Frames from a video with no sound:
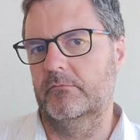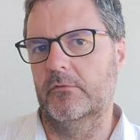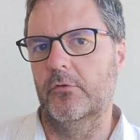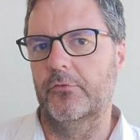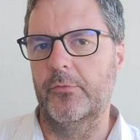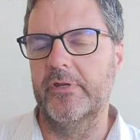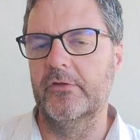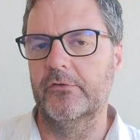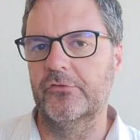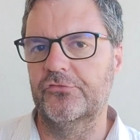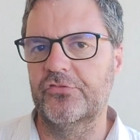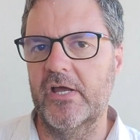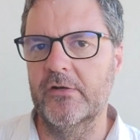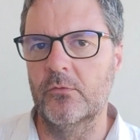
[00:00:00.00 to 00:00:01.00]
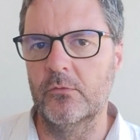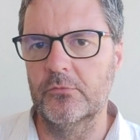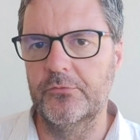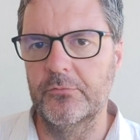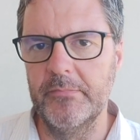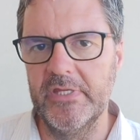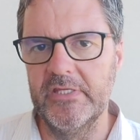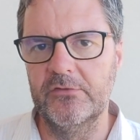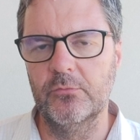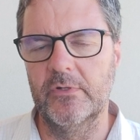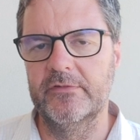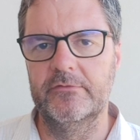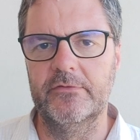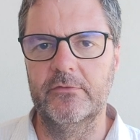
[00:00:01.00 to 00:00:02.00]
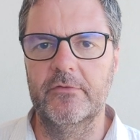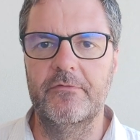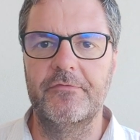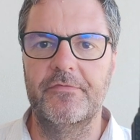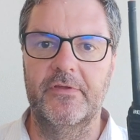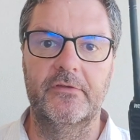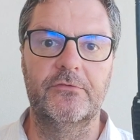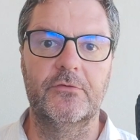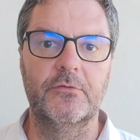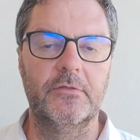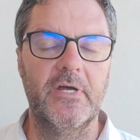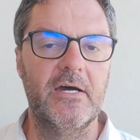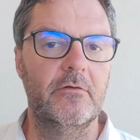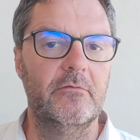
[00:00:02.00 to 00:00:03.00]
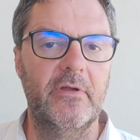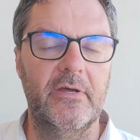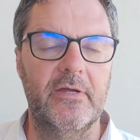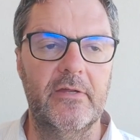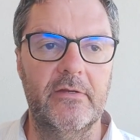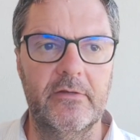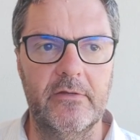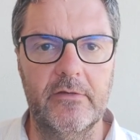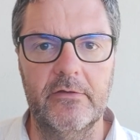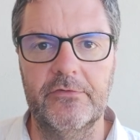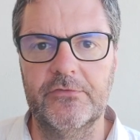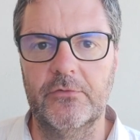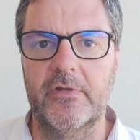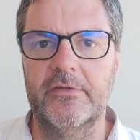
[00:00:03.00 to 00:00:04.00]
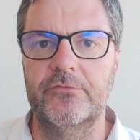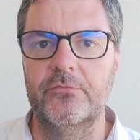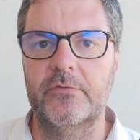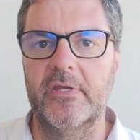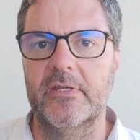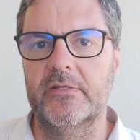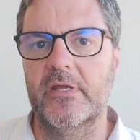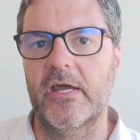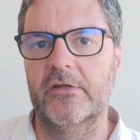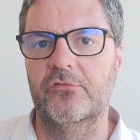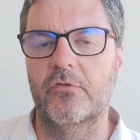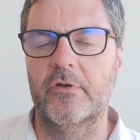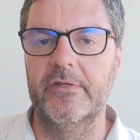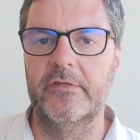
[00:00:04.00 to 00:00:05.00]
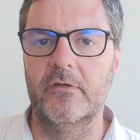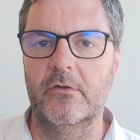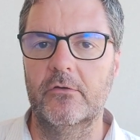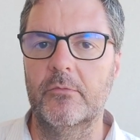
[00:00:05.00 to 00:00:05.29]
agree on a channel to meet when you know if things go down and uh, so that you can actually uh,